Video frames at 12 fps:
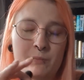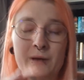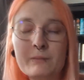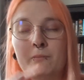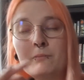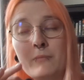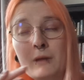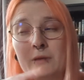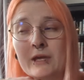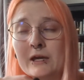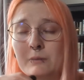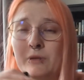but
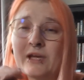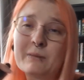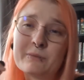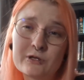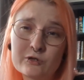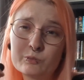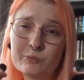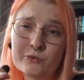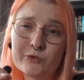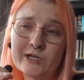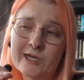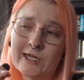maybe I can pick up a good
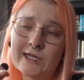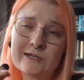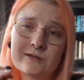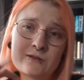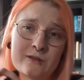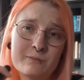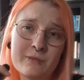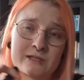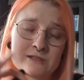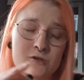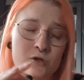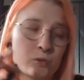book and that
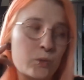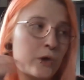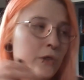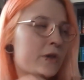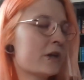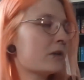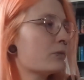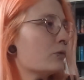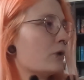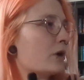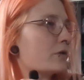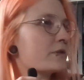makes it all worth it. Who
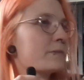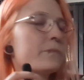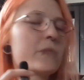knows?